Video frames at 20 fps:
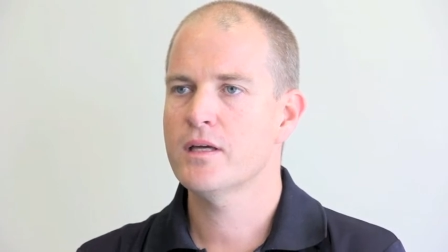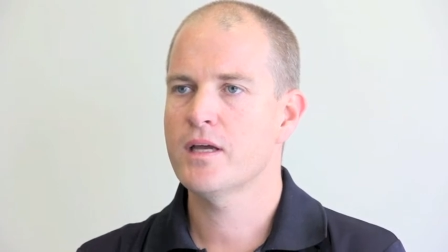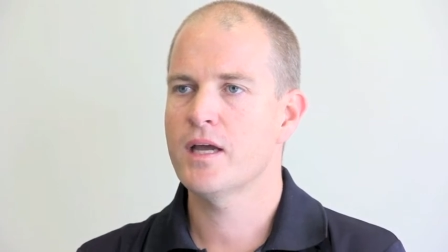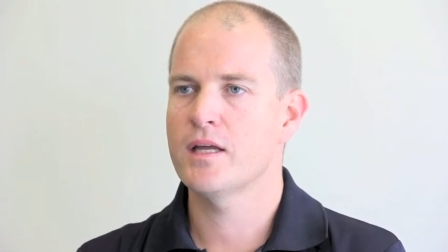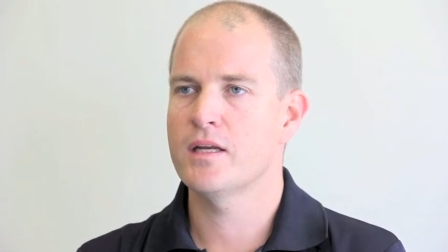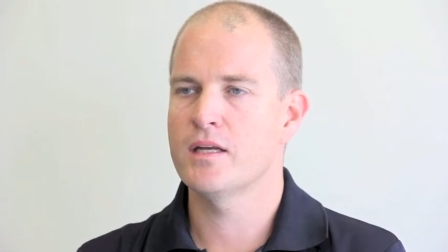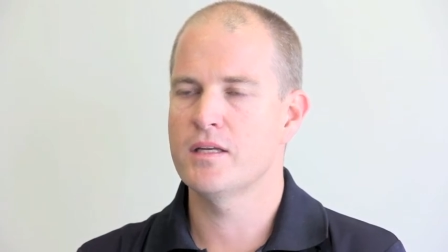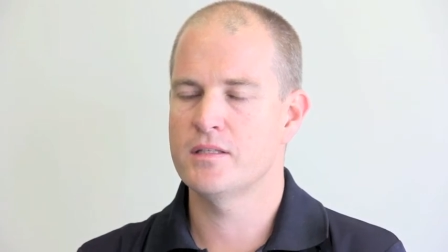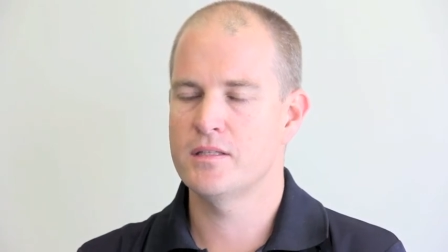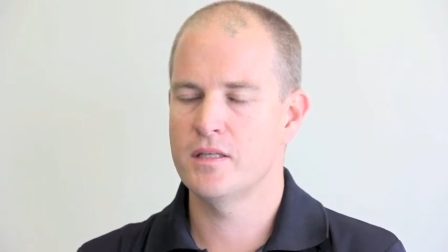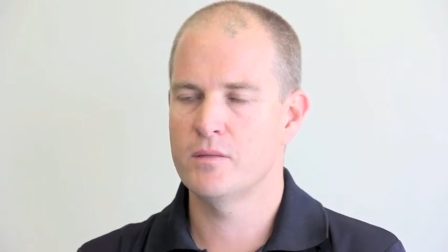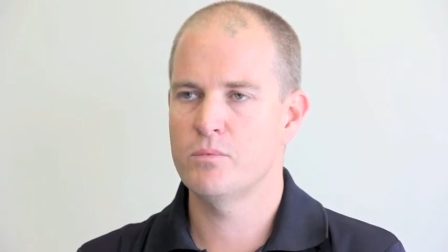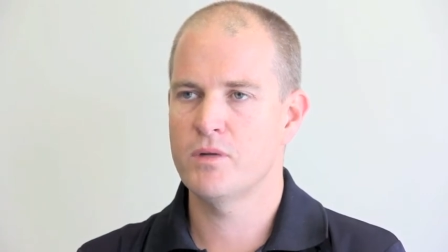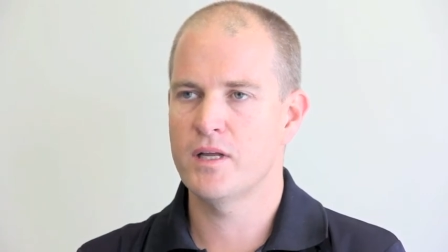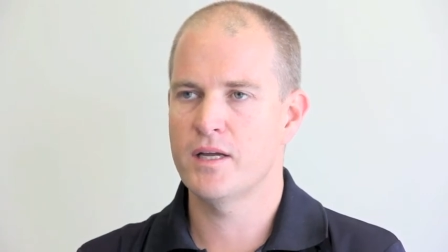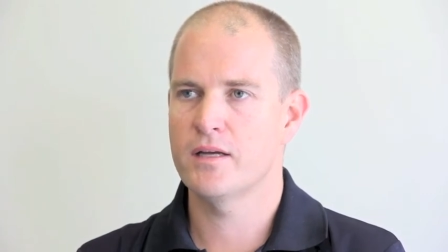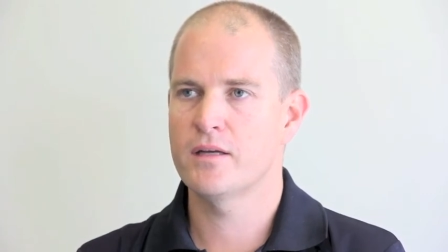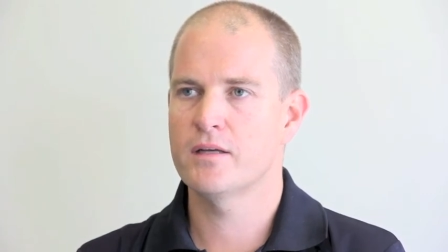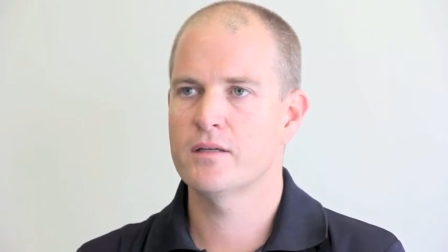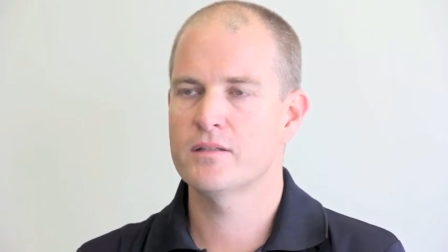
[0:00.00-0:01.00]
and it did
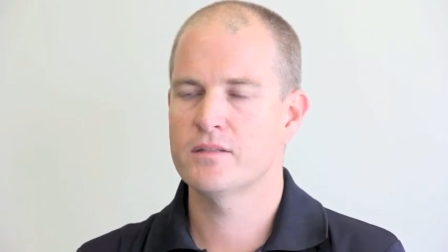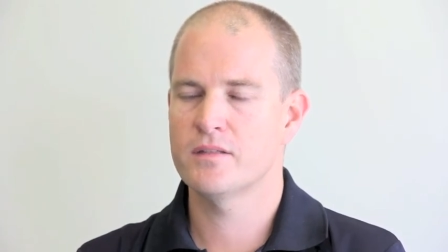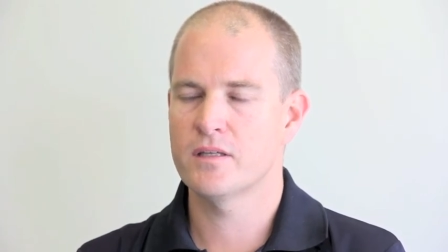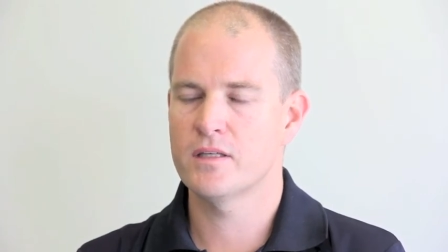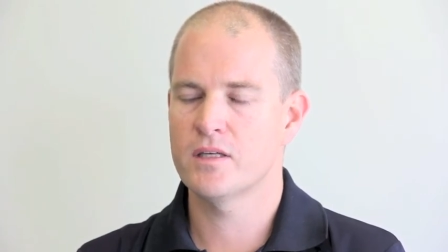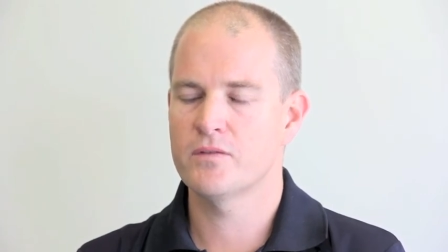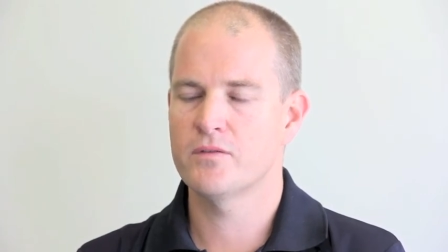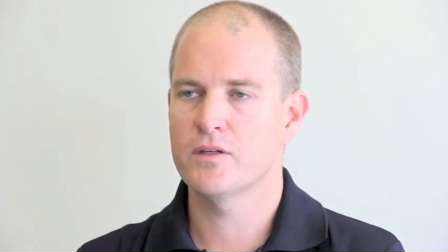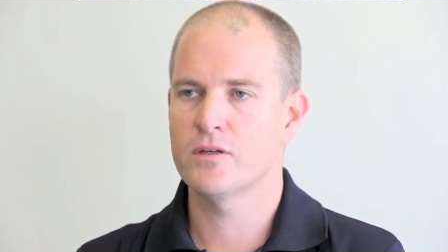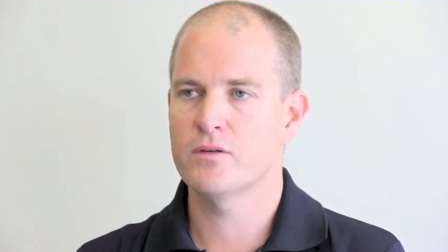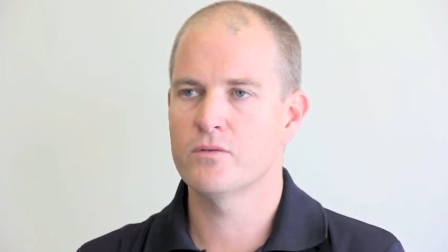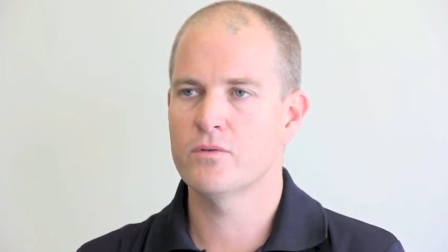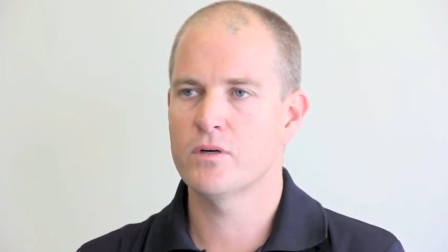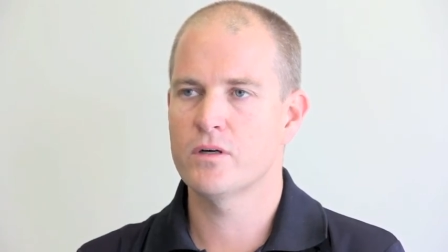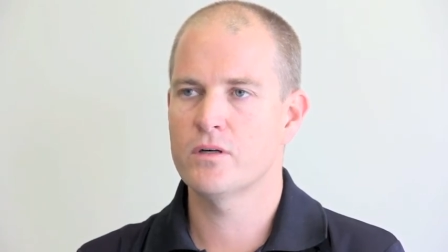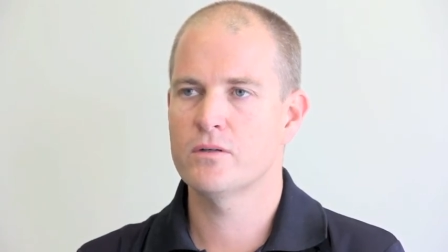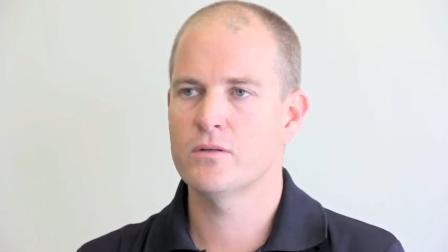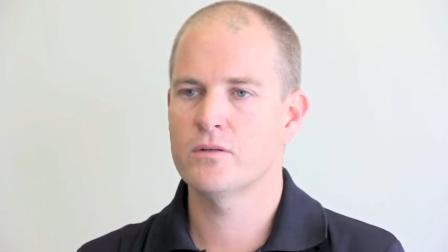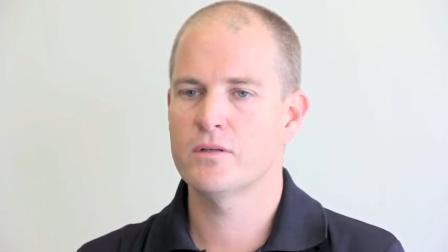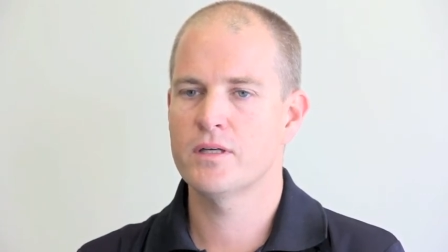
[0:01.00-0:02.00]
play a significant
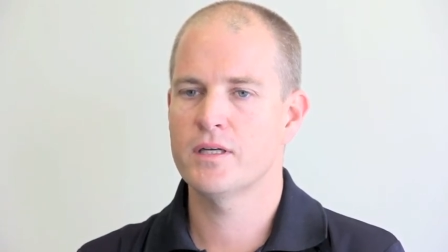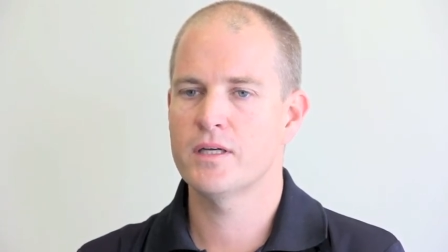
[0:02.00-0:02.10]
role.